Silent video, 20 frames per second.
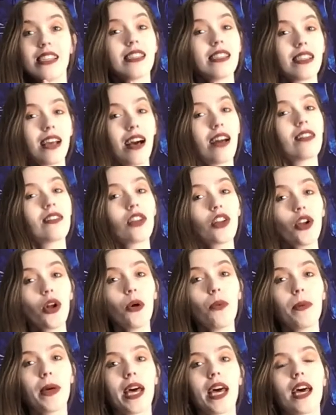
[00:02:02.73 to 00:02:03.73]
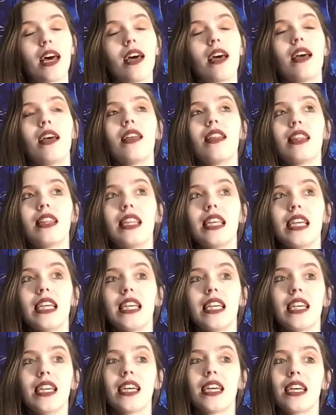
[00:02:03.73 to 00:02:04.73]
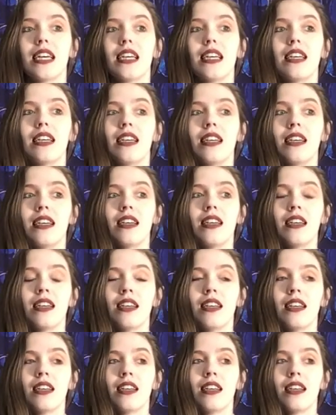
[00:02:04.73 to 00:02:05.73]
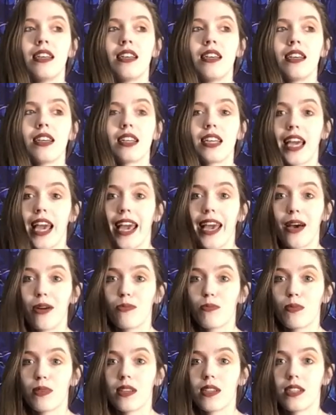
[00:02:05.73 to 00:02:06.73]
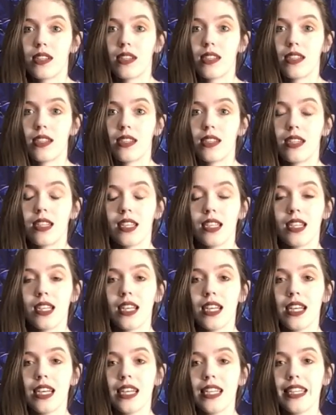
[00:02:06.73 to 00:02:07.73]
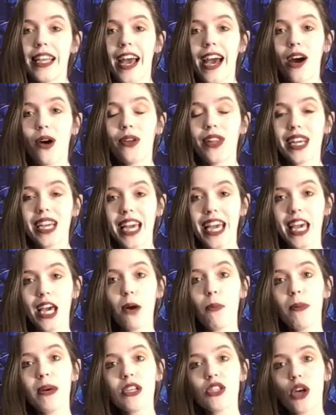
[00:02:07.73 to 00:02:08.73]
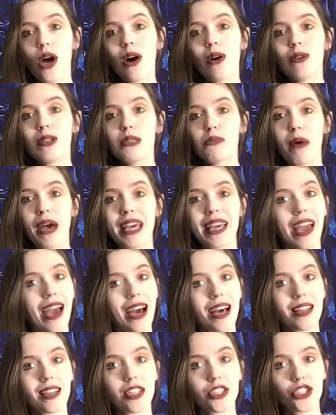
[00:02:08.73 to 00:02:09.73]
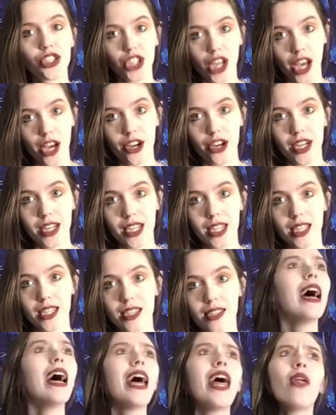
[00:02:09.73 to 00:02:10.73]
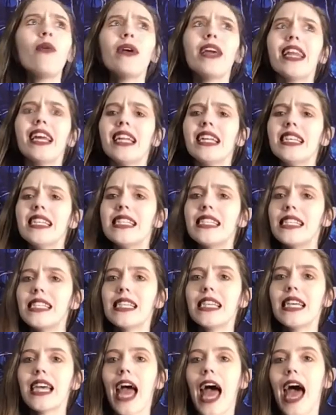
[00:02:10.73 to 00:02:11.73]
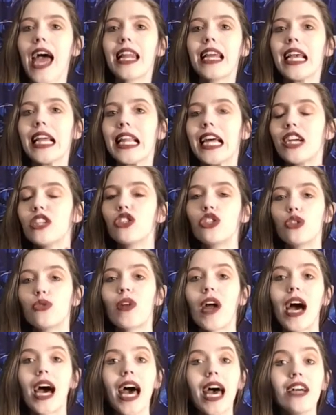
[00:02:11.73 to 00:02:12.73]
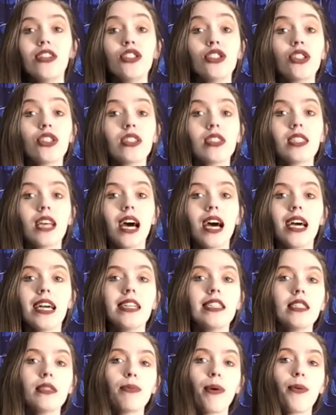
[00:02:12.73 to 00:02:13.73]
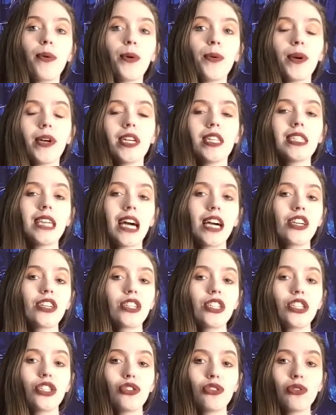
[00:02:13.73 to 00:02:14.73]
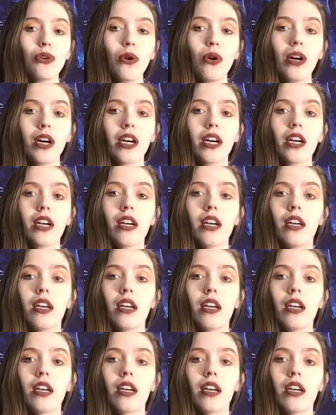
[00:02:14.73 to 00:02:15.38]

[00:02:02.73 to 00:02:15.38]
a little bit the camp. Now, the camp is owned by Catholic Charities, and we didn't see any, do not enter signs, but we weren't entirely sure